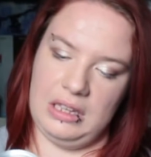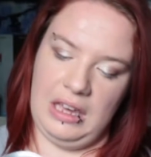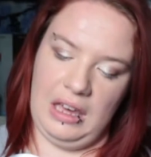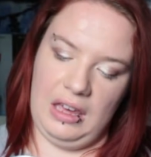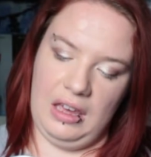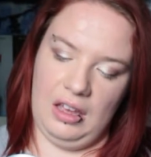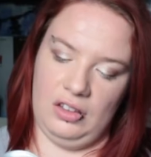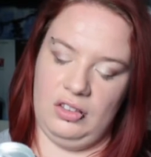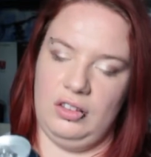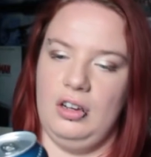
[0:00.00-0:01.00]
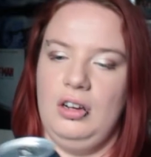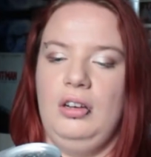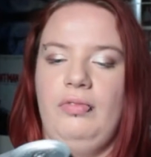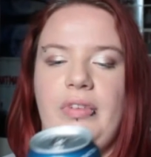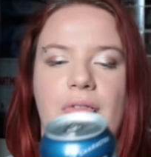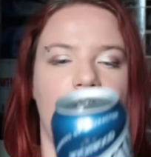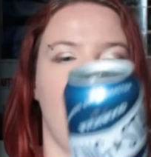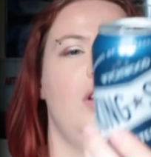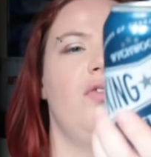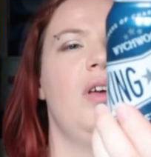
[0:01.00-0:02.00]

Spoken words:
King Star. Never heard of